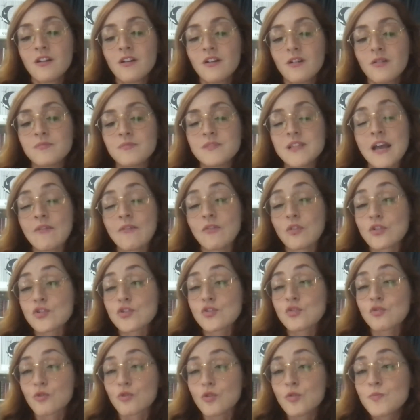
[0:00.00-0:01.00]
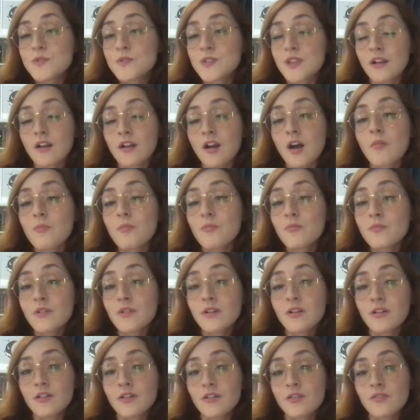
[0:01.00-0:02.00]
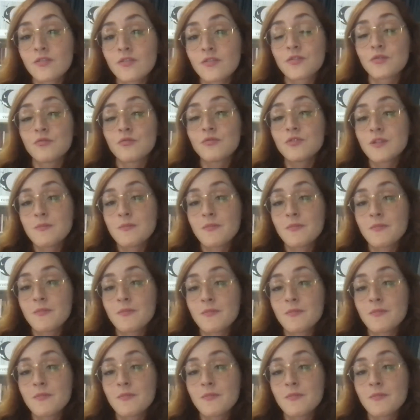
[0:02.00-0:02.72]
diverse groups that come through them